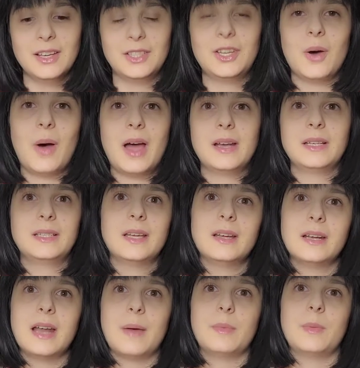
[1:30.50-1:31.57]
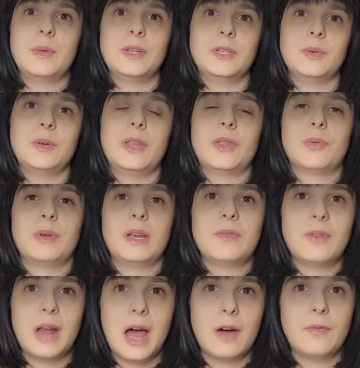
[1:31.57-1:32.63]
So I decided I'm gonna be doing three
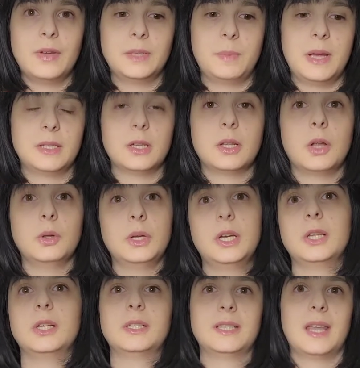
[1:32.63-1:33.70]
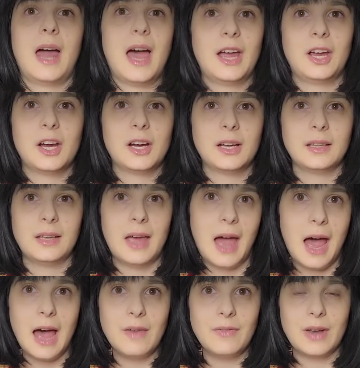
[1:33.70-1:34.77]
different outfits based on Lolita looks that I currently
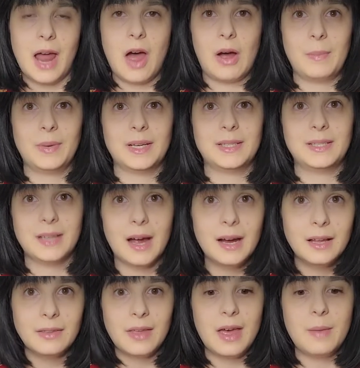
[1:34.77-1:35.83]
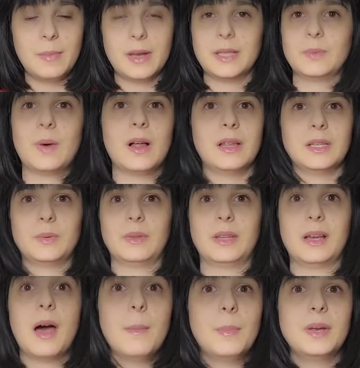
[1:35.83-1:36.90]
have and how I'm gonna style them, as well as what the
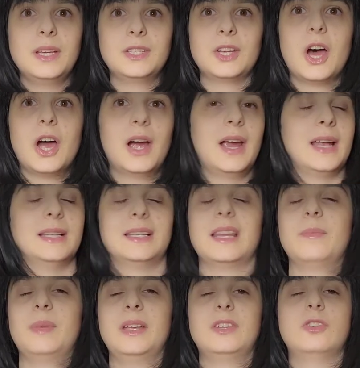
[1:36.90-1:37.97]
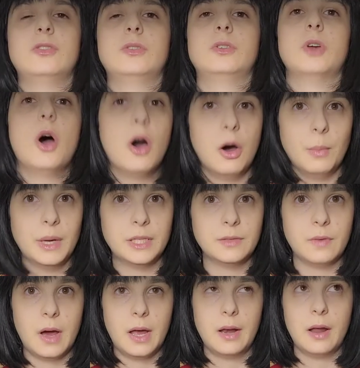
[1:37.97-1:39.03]
companies are, and it's gonna be so much
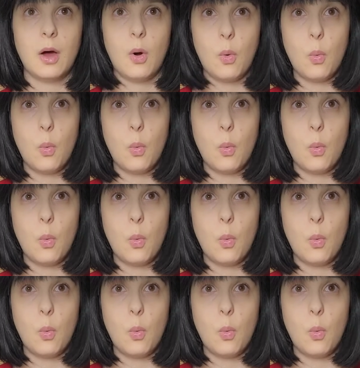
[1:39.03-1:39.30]
fun.